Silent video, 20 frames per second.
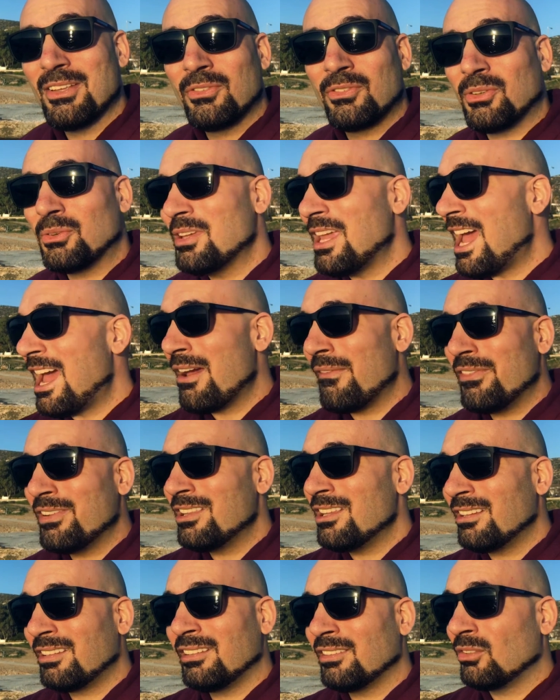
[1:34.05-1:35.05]
So, yeah, if
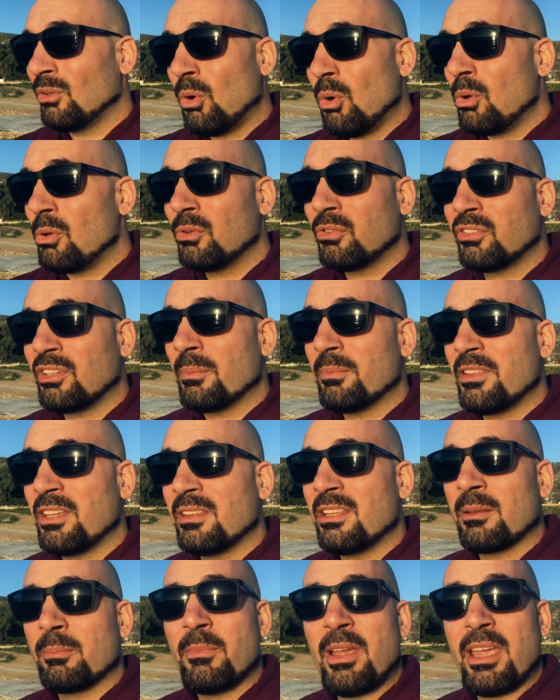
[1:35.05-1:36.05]
this is all
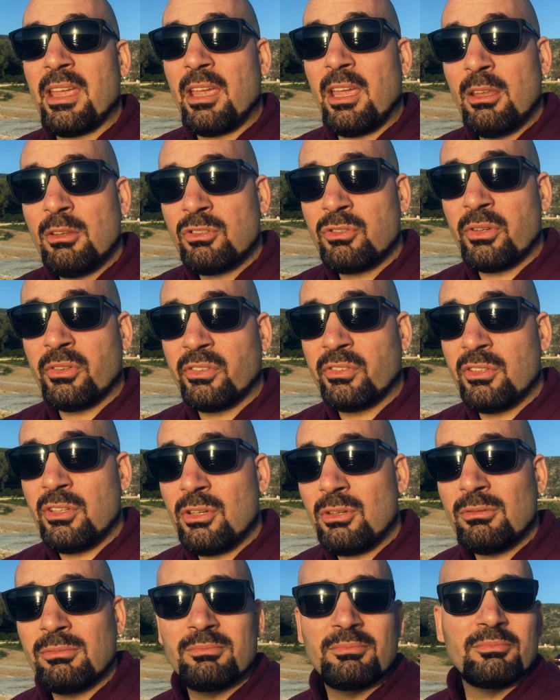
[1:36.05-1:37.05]
something that may interest
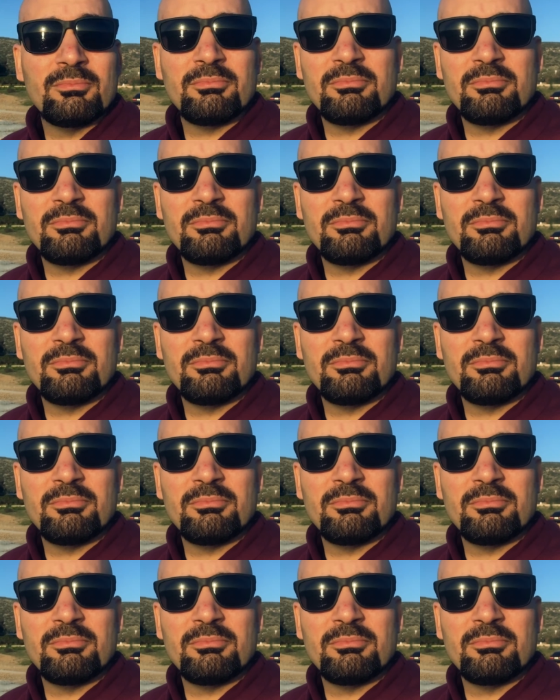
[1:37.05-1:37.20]
you,